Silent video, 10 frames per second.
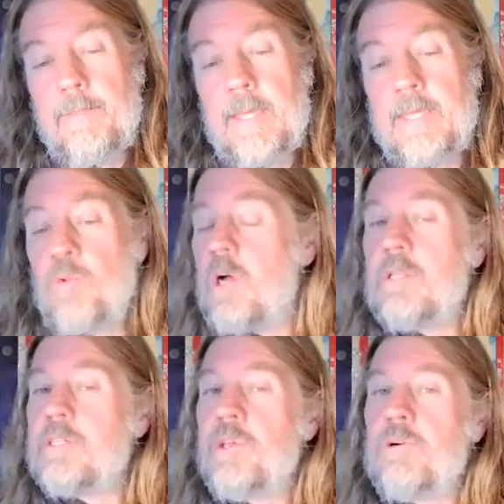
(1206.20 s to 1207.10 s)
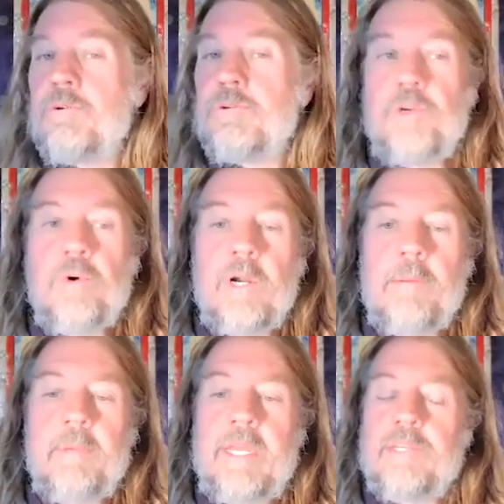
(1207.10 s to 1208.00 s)
as well as those who are
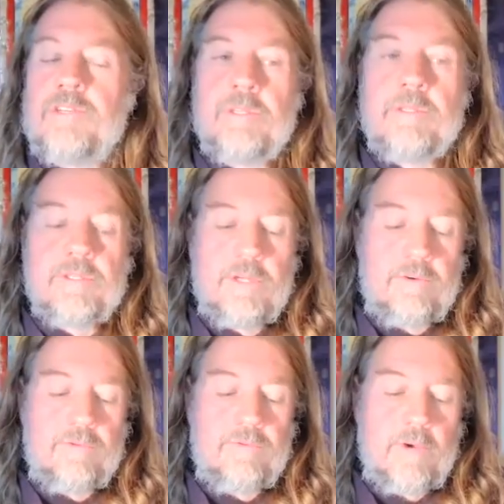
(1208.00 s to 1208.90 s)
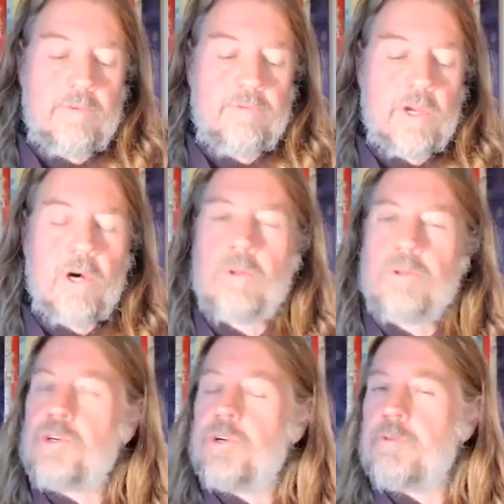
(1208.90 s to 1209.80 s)
emanations of the
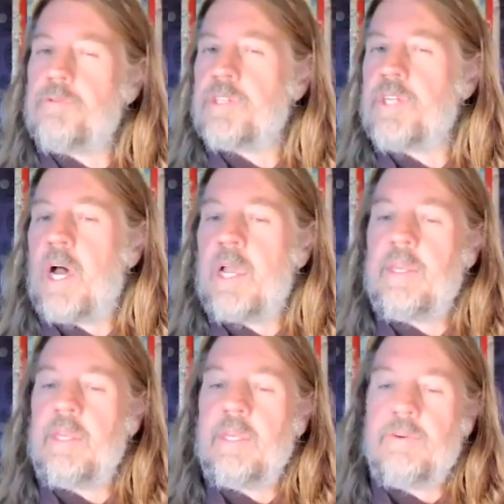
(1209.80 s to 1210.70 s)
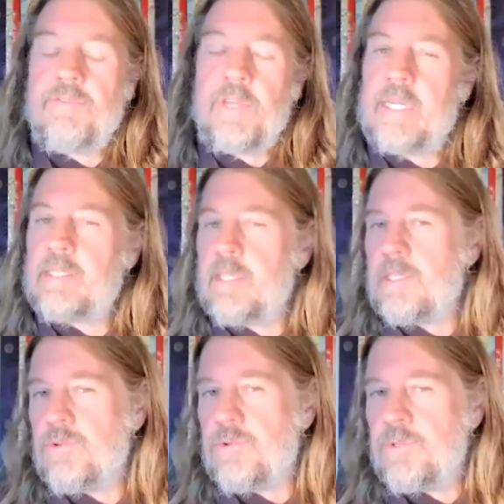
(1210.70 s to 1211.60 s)
culture, of society, of the
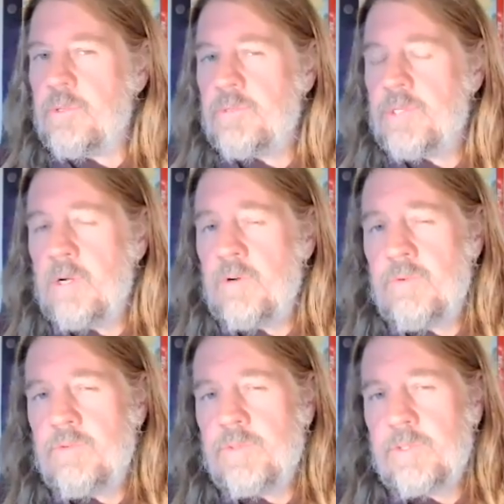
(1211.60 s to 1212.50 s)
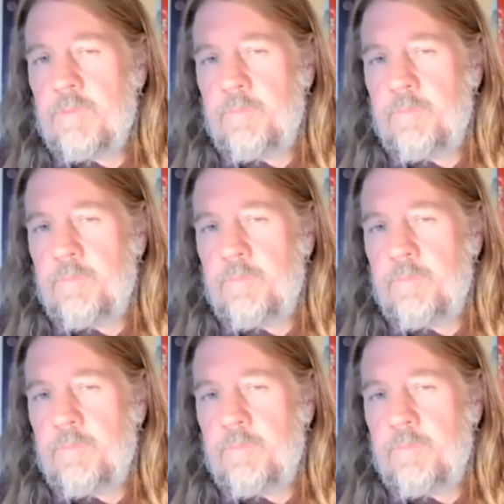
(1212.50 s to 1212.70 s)
ancestors themselves.